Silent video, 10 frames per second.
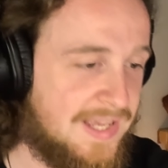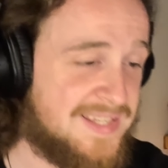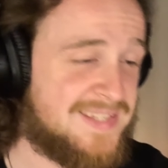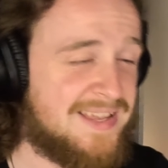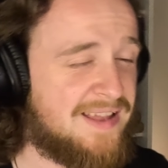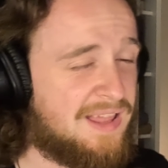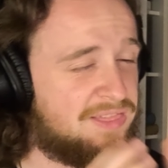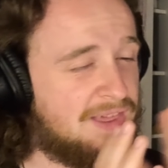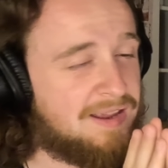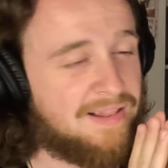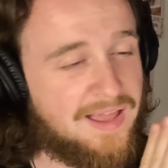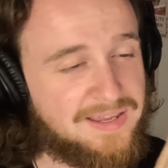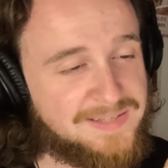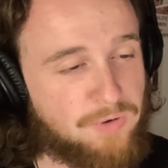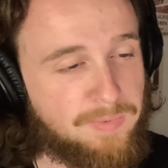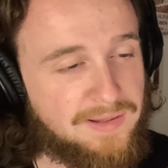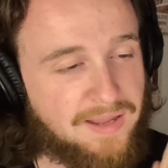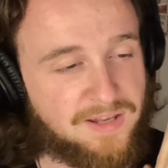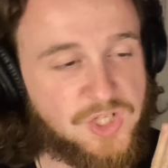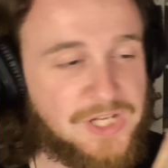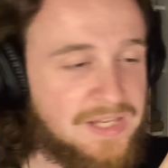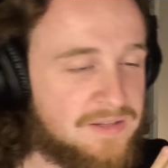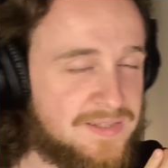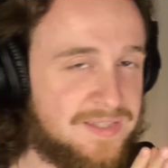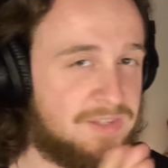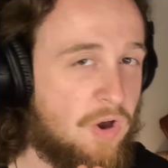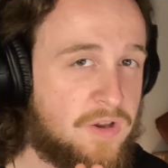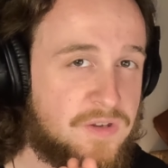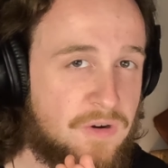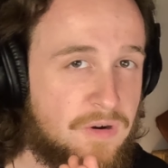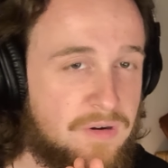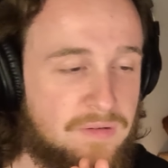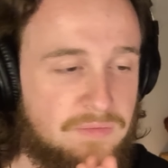As I said, I think like he's probably like a genius doctor